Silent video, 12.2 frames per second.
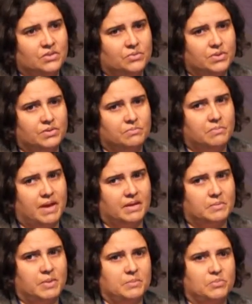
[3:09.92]
It
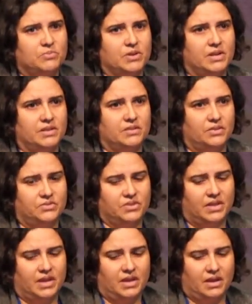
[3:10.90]
makes people really
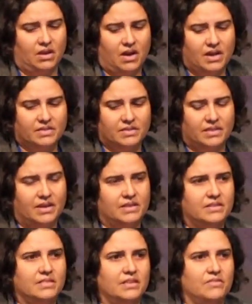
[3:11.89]
socially
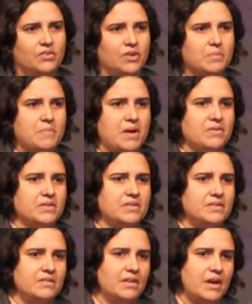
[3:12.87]
isolated. They're very
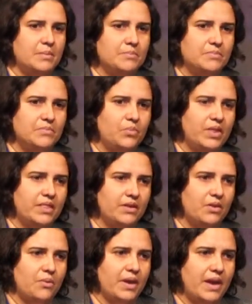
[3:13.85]
embarrassed when
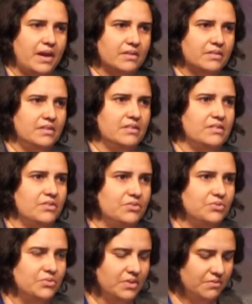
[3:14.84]
they're going out in
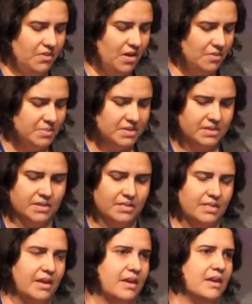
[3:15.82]
social environments
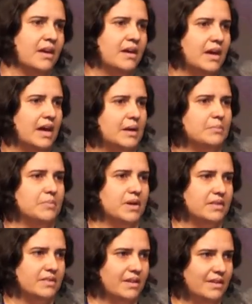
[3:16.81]
that they
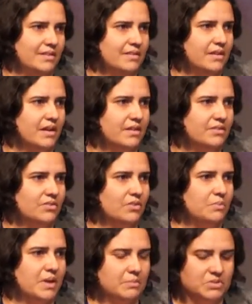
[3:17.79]
are seen to
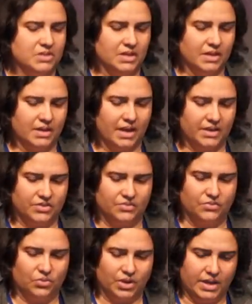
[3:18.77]
not be able to
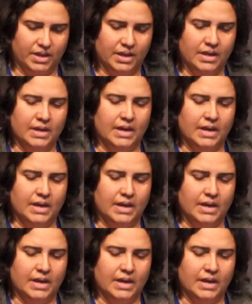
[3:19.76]
engage fully